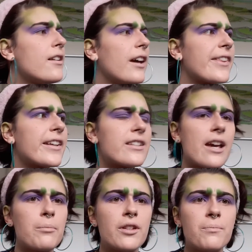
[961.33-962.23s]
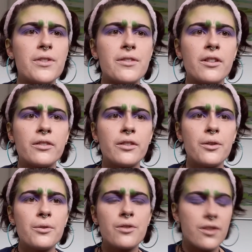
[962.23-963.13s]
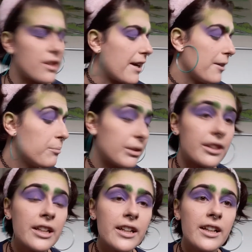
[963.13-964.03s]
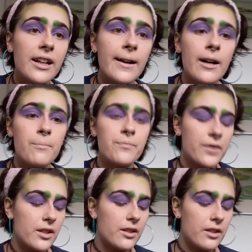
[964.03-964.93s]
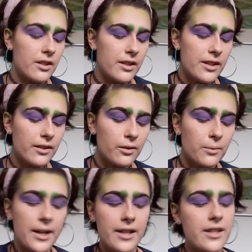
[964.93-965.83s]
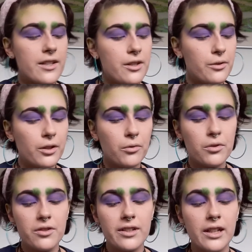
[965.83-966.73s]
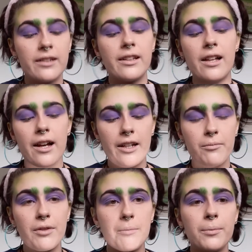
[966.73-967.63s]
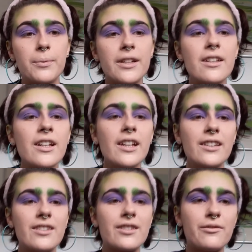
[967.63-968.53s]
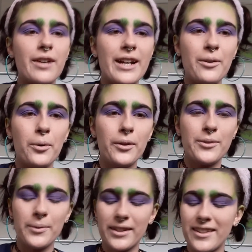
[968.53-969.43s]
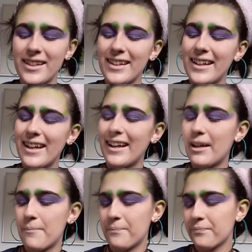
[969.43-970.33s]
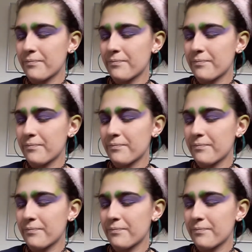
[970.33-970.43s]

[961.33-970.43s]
I think Debenhams is closed now, but either way, you can order it online probably. This is a very old one. And